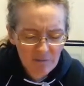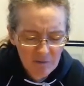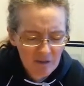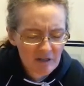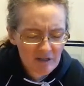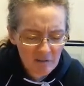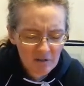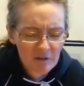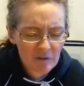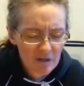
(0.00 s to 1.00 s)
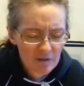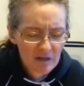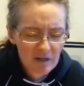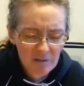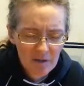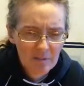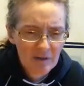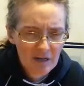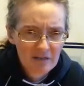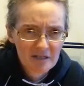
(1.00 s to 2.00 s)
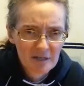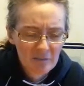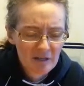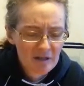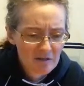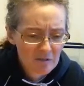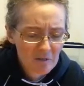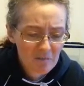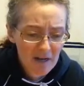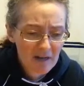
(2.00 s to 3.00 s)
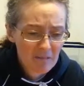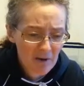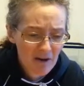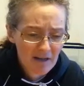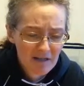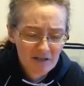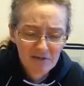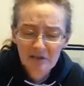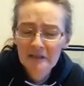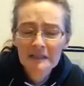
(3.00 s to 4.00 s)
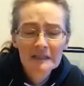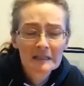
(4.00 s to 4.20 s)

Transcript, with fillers: me because I'm going to be going up against somebody who's been baking pies for